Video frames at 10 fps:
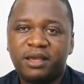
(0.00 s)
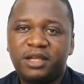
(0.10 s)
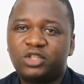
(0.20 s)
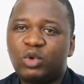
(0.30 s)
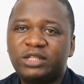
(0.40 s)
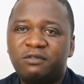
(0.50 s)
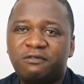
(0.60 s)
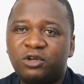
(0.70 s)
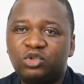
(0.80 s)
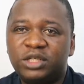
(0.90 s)
It is quite
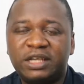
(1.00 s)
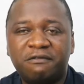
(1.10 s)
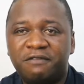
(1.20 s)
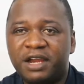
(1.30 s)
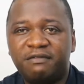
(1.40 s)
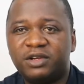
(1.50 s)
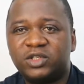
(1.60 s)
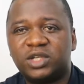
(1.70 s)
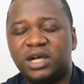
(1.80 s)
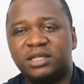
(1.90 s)
unfortunate and very, very
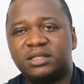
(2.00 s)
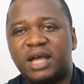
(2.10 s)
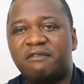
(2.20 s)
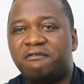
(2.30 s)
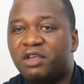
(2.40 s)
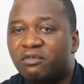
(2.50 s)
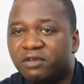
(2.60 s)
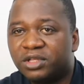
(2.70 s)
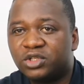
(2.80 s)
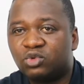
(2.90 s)
sad. I feel
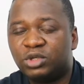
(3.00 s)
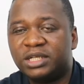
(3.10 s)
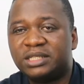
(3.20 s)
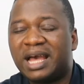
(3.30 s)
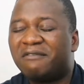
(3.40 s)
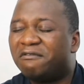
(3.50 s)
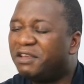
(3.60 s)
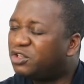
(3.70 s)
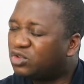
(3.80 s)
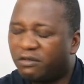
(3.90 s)
for these students and
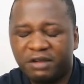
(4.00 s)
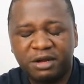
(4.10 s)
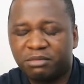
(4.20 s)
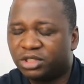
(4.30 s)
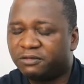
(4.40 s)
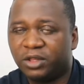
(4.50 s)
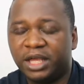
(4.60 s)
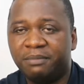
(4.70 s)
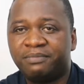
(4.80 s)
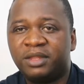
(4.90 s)
feel so very much for
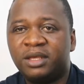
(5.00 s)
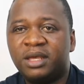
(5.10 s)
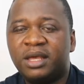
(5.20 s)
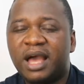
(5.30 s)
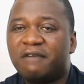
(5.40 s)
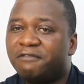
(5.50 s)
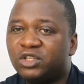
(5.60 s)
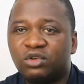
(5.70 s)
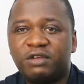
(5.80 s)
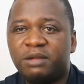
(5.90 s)
them. I feel
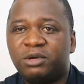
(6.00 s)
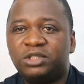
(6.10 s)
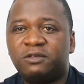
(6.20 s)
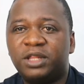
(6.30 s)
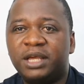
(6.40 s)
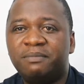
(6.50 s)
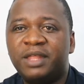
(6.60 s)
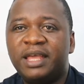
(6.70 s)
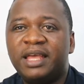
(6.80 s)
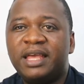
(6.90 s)
so very much for them.
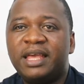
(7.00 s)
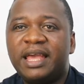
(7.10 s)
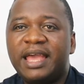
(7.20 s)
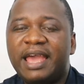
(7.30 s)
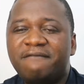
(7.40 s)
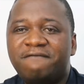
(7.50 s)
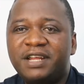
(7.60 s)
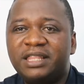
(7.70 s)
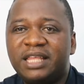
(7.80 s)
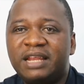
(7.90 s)

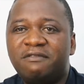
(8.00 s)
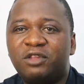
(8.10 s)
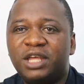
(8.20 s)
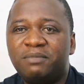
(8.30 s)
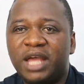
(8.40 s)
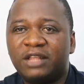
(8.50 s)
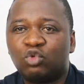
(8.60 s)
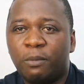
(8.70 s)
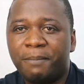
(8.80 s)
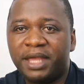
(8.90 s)
Everything for them they have
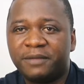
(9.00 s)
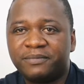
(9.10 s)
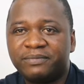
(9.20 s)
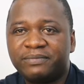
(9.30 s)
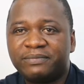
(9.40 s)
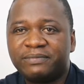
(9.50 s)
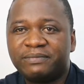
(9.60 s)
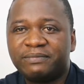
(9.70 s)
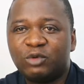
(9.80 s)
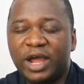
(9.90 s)
to pay,
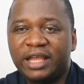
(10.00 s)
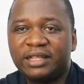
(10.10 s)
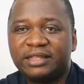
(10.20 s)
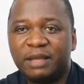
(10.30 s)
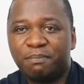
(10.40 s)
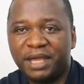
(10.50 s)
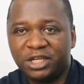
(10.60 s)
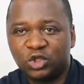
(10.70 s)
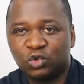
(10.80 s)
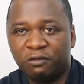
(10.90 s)
right? They pay
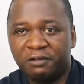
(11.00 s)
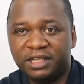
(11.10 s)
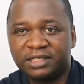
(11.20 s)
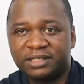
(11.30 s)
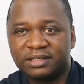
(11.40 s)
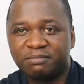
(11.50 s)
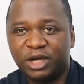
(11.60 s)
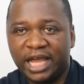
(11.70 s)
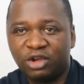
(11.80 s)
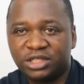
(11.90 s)
the school fees, but
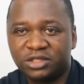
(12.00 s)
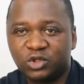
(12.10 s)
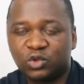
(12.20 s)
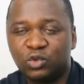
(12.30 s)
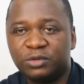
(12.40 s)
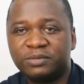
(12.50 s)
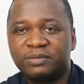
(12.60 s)
they are not in school.